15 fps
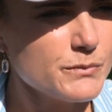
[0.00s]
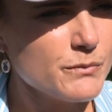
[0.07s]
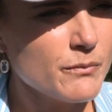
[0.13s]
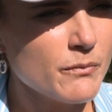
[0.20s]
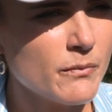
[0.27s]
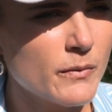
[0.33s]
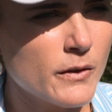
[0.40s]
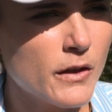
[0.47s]

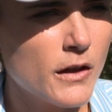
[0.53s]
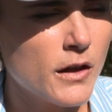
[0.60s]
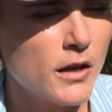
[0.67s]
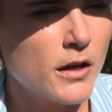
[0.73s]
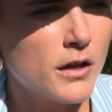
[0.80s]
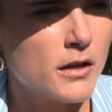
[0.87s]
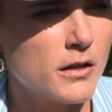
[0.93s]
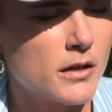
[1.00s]
swing and
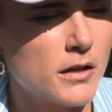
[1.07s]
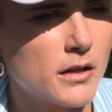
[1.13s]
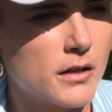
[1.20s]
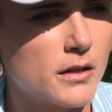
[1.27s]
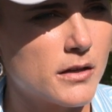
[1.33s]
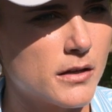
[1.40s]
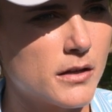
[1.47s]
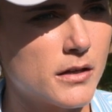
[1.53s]
some of
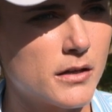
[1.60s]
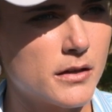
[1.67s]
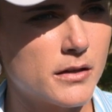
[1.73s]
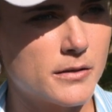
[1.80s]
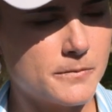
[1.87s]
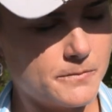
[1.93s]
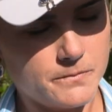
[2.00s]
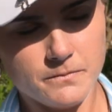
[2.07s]
your
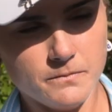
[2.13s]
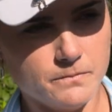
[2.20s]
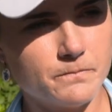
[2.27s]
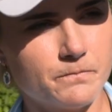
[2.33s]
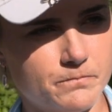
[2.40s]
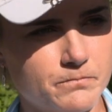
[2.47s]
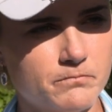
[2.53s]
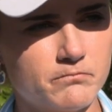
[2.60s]
footwork. Mm -hmm.